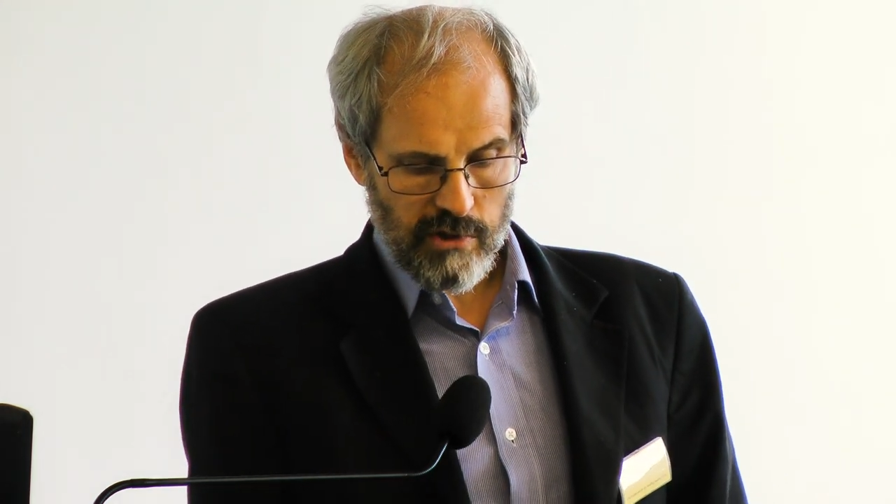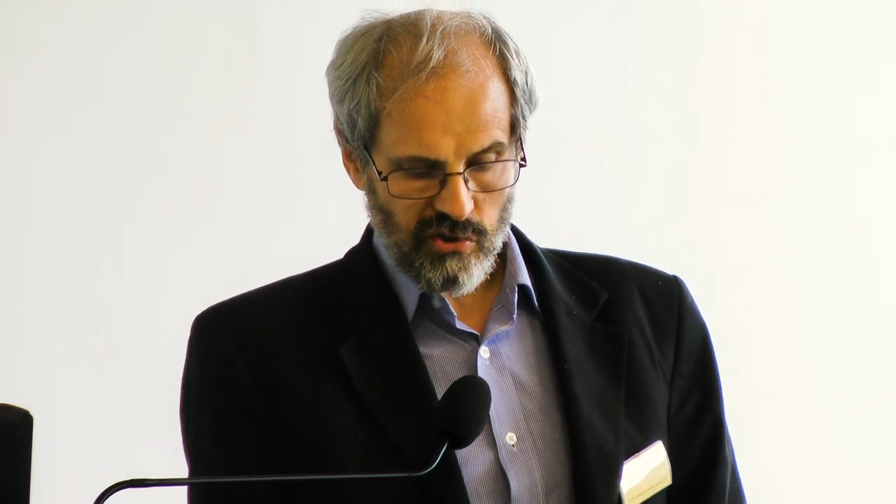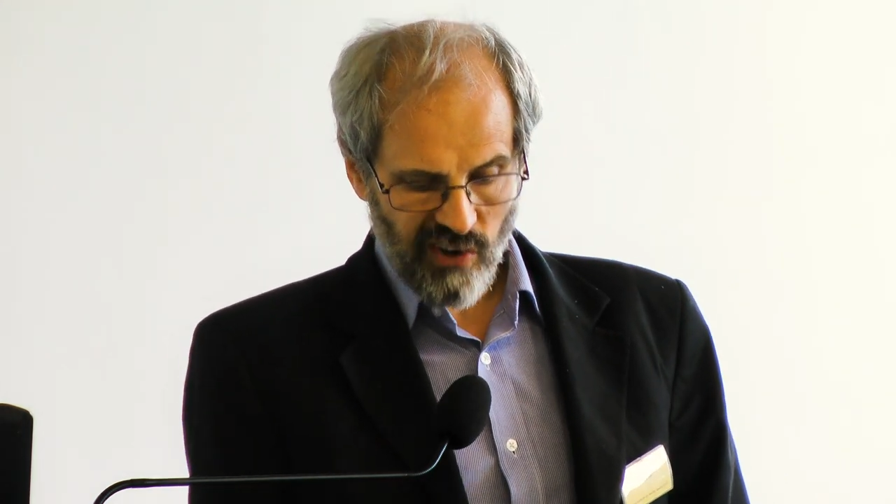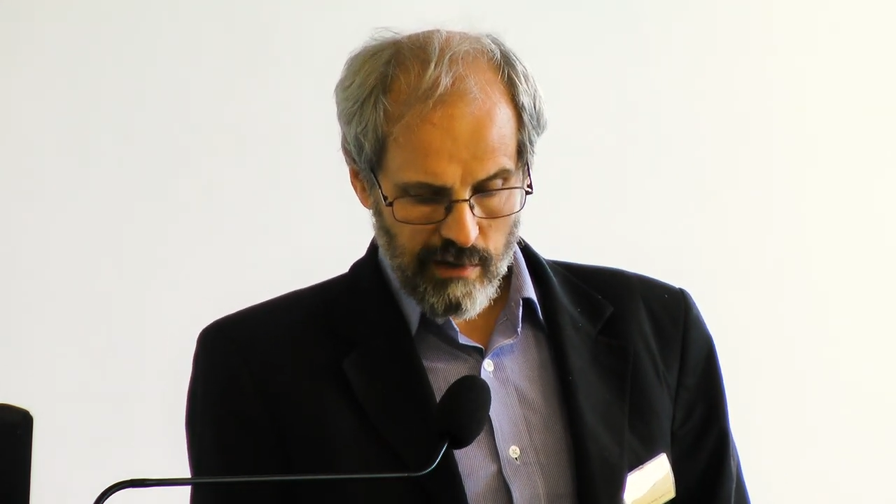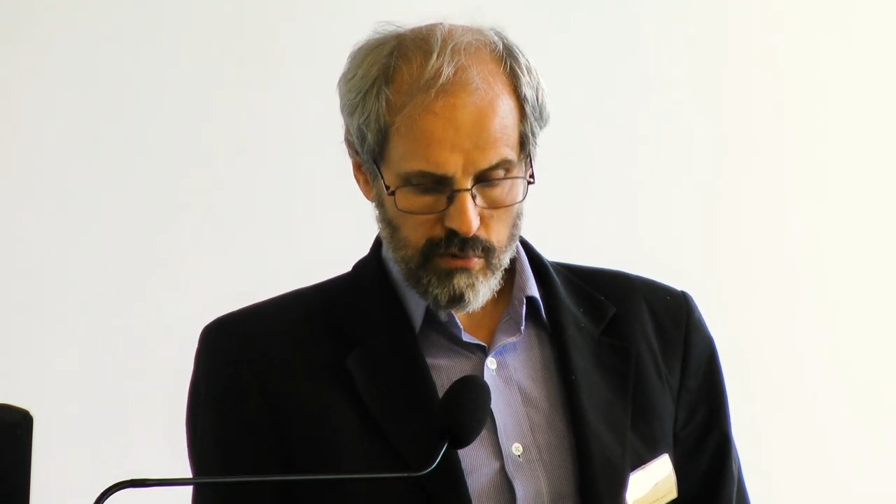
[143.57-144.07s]

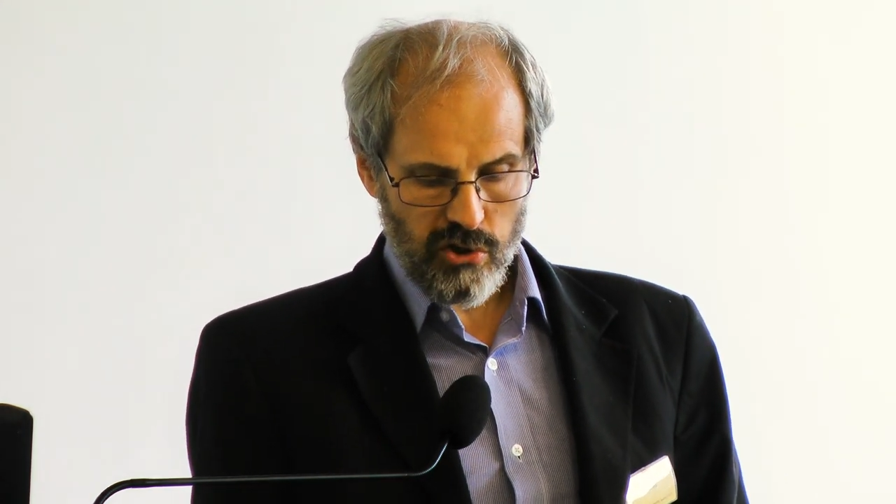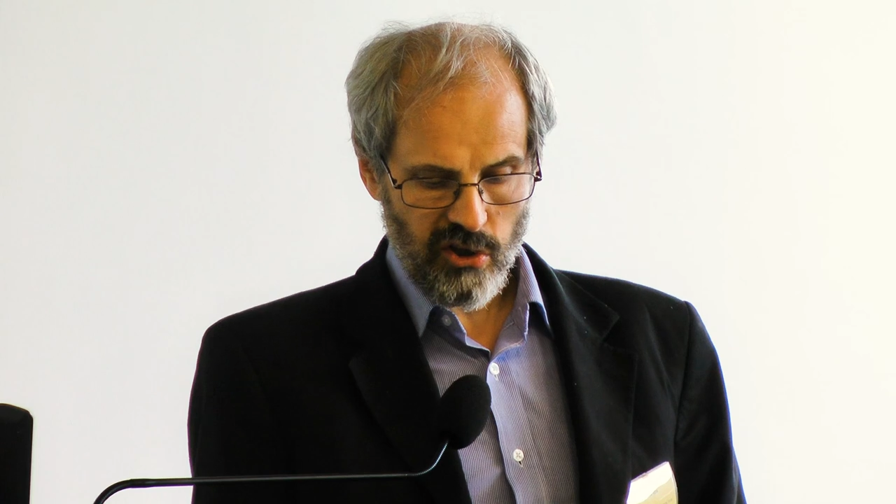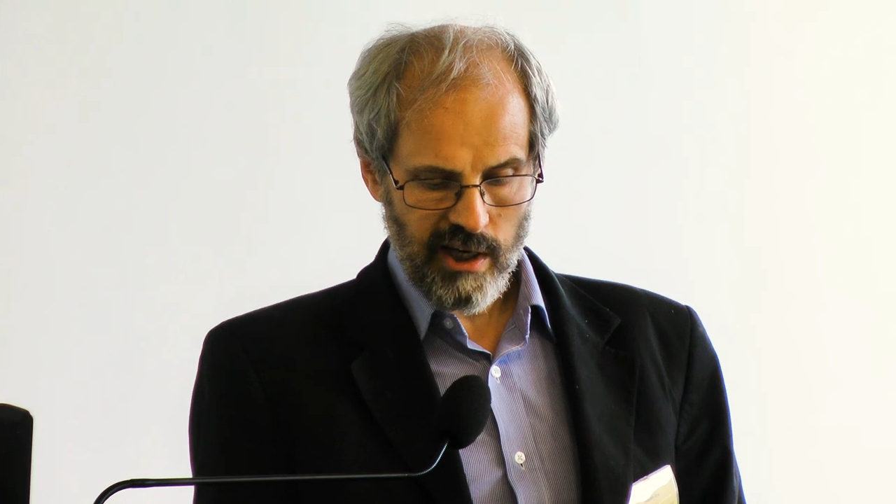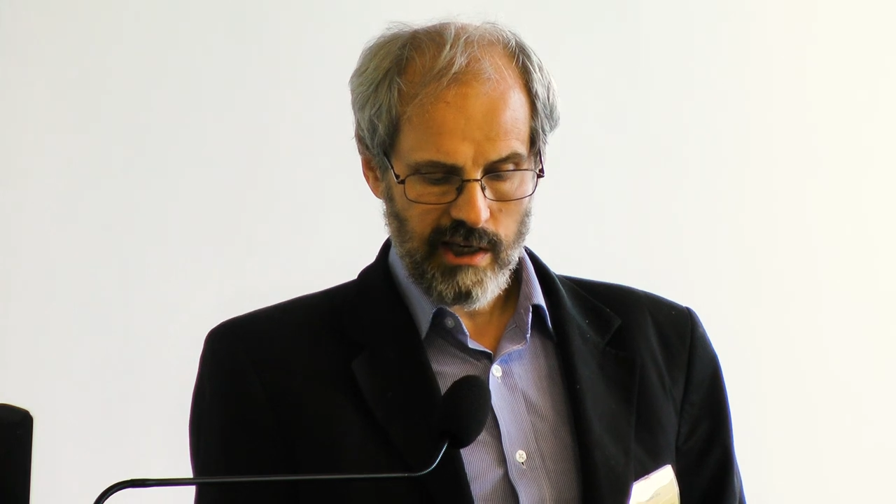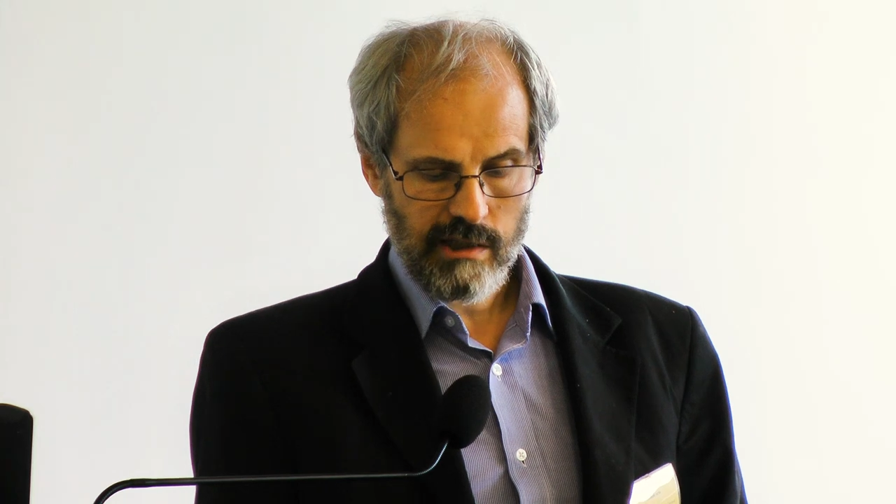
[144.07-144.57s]
Sven
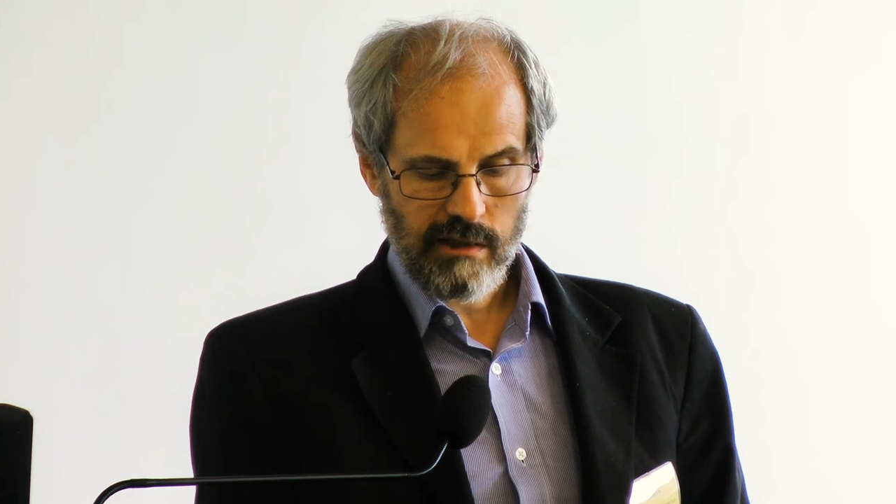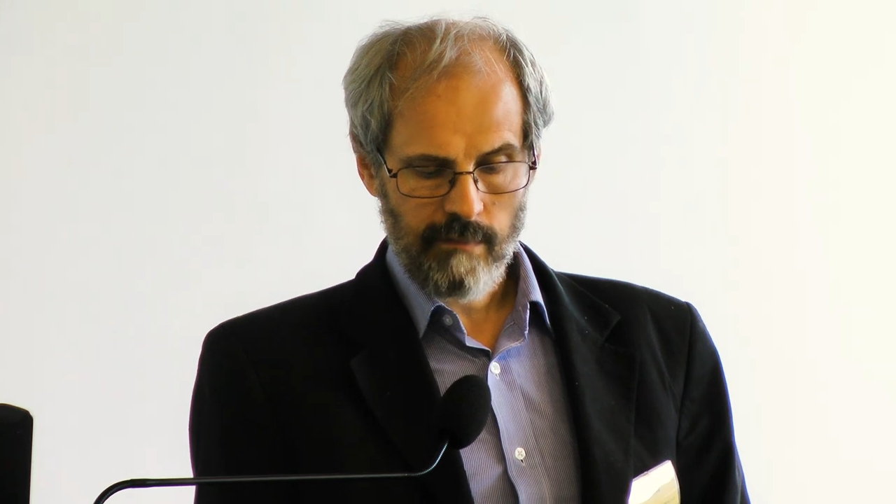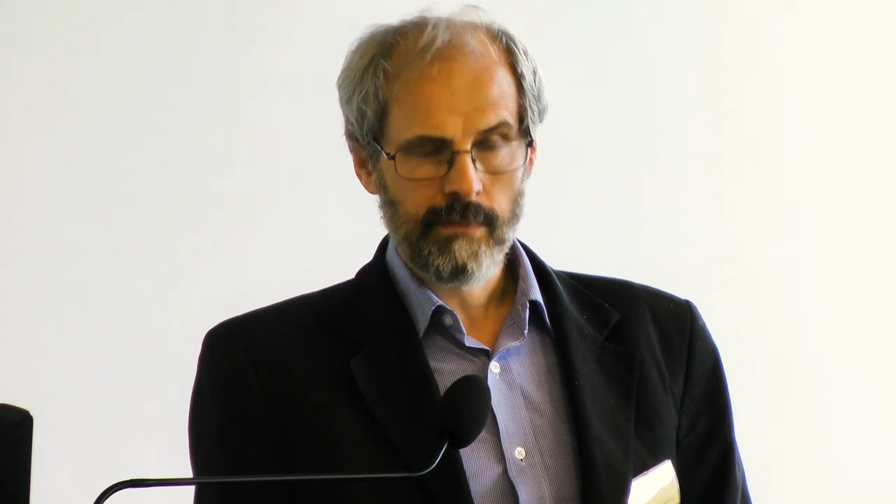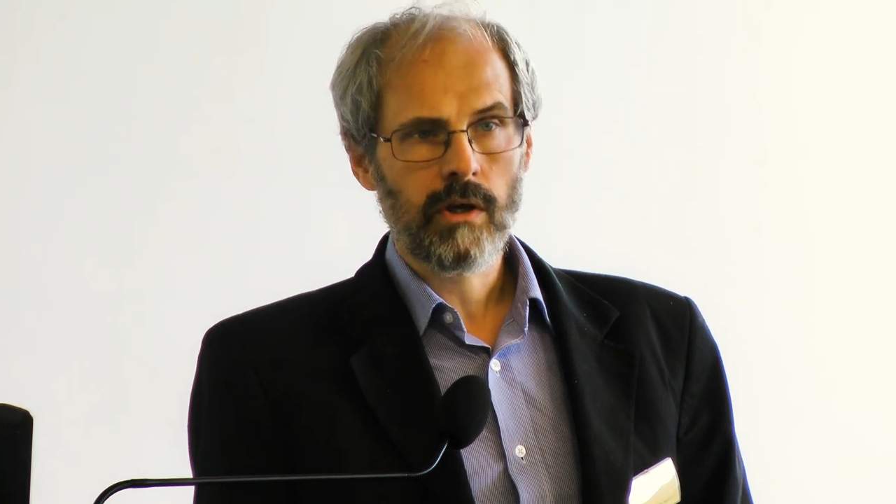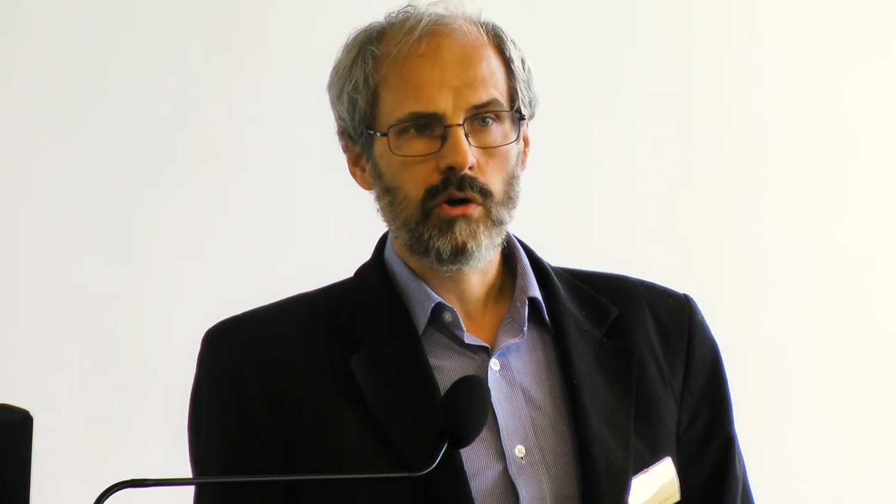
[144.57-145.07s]
Bulterijs,